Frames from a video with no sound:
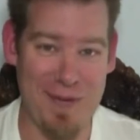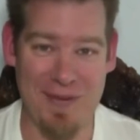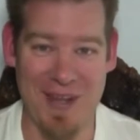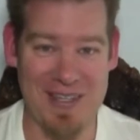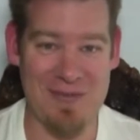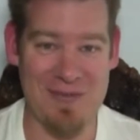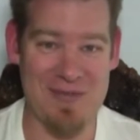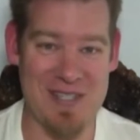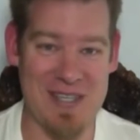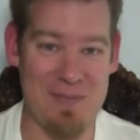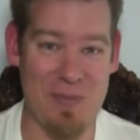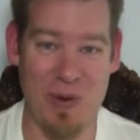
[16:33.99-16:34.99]
If you'd like to
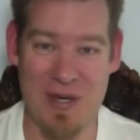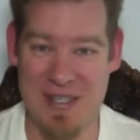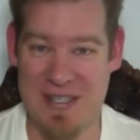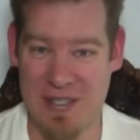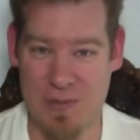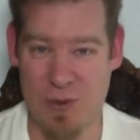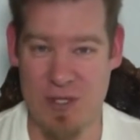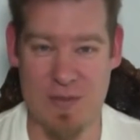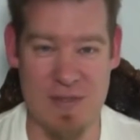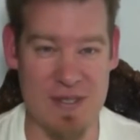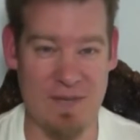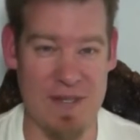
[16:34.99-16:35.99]
see more details, more
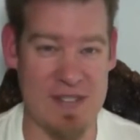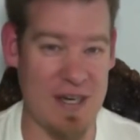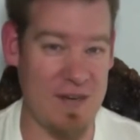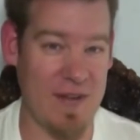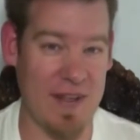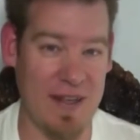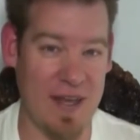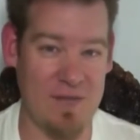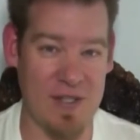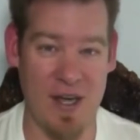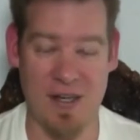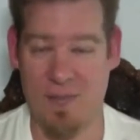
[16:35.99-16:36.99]
specifics on everything that I've
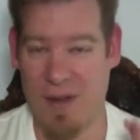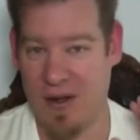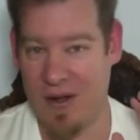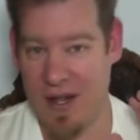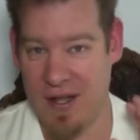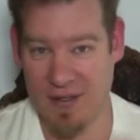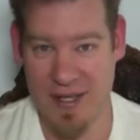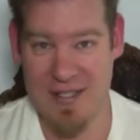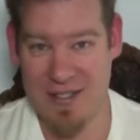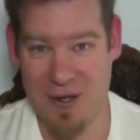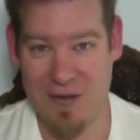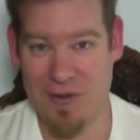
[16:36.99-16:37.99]
talked about,
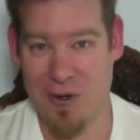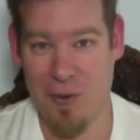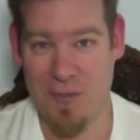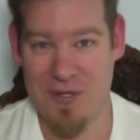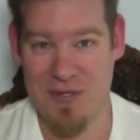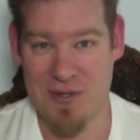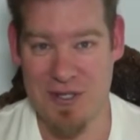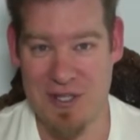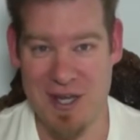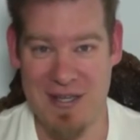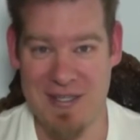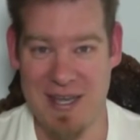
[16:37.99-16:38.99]
links to all of our open source
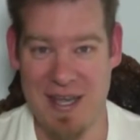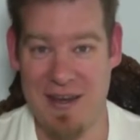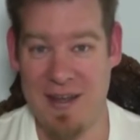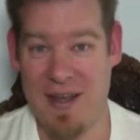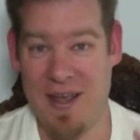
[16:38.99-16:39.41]
content,